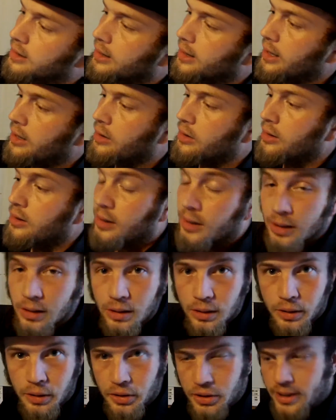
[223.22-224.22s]
together, and then a
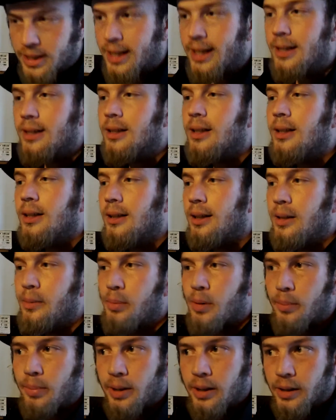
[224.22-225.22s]
little tin
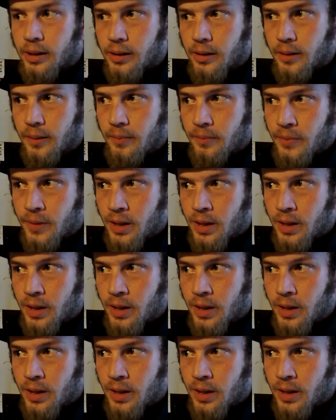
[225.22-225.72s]
clip up here,